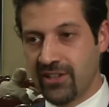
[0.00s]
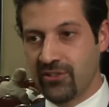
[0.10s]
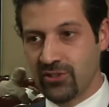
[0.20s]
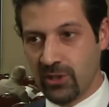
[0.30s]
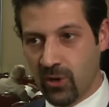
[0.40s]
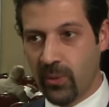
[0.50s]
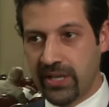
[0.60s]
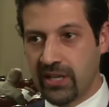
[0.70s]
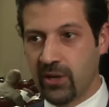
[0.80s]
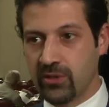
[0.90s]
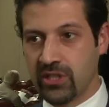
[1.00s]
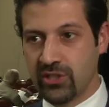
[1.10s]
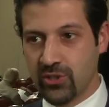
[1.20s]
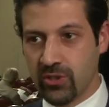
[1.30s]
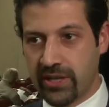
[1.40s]
there is a long way to go to
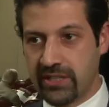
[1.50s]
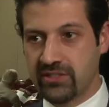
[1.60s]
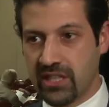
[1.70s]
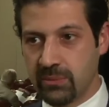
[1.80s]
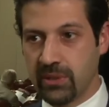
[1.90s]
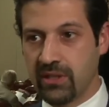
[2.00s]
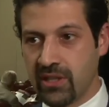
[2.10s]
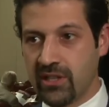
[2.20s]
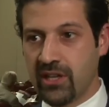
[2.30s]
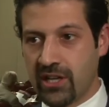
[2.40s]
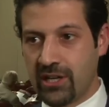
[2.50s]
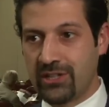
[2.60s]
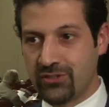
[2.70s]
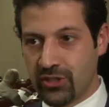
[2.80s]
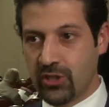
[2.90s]
ensure a stable uh,
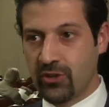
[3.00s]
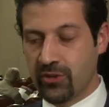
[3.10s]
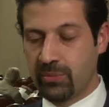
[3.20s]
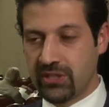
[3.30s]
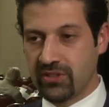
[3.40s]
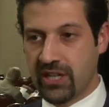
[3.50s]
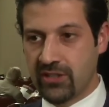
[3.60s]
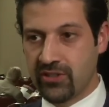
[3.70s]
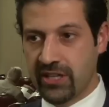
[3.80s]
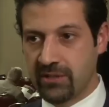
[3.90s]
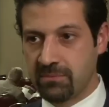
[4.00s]
and secure and peaceful country.